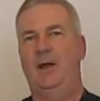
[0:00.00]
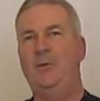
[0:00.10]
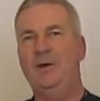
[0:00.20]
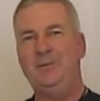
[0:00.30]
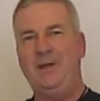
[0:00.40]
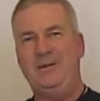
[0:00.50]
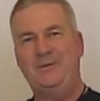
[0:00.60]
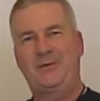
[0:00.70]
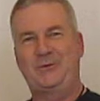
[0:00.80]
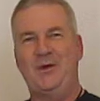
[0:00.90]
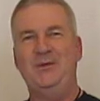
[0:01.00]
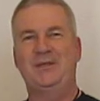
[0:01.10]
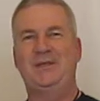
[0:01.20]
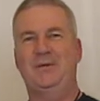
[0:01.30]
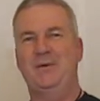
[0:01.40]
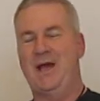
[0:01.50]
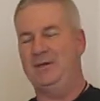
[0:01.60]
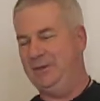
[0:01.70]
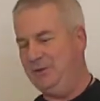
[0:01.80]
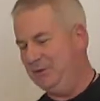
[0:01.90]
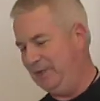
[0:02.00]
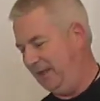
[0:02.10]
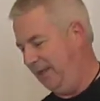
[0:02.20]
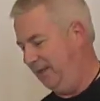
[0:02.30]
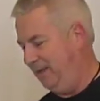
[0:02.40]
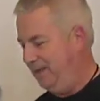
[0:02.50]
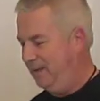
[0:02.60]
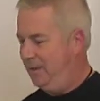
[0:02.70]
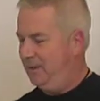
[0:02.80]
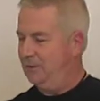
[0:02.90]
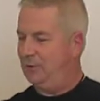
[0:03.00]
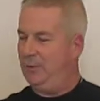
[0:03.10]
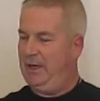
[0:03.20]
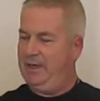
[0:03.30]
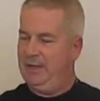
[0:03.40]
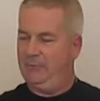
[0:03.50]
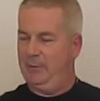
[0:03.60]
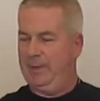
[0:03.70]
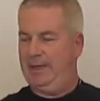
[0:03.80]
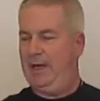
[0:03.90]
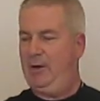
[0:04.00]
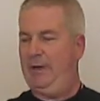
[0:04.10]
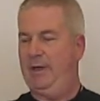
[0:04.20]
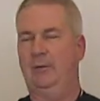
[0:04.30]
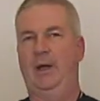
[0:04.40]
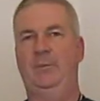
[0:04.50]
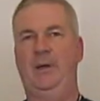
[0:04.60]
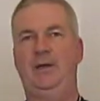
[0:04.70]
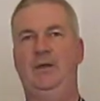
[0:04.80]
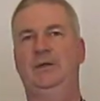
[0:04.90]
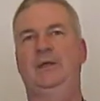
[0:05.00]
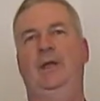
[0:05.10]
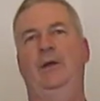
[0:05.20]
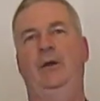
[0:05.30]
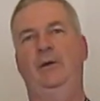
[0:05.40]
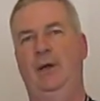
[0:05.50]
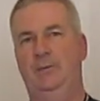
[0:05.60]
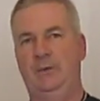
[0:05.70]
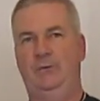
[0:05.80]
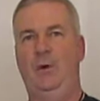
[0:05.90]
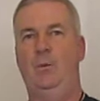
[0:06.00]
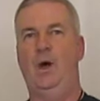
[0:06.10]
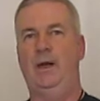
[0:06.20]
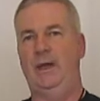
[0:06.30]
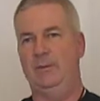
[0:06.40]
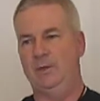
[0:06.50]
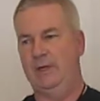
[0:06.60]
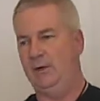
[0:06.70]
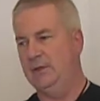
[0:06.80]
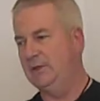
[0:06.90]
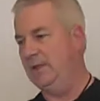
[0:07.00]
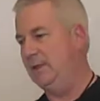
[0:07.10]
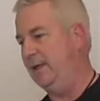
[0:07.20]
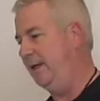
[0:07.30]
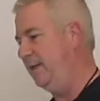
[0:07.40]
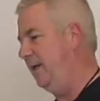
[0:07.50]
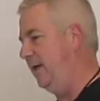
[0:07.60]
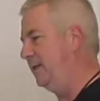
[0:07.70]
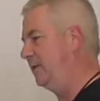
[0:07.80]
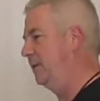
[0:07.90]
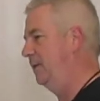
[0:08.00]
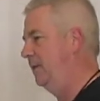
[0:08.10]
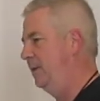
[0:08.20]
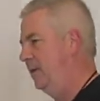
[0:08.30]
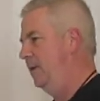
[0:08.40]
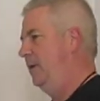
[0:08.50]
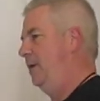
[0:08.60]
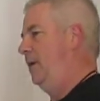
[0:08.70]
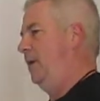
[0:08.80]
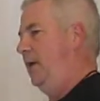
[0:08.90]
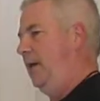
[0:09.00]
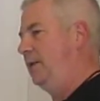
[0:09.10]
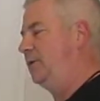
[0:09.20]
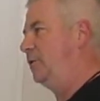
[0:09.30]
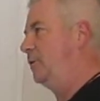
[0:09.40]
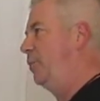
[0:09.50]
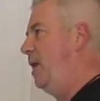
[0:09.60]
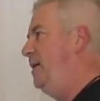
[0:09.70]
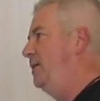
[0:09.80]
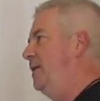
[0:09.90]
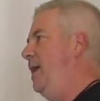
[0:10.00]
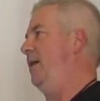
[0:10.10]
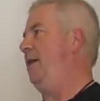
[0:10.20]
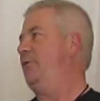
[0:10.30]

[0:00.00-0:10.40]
I wanted to be able to throw the stick without losing it. So what I did from a carry grip, I call this a carry grip. So if I'm walking, I'm carrying a stick like this. It's a surprise attack.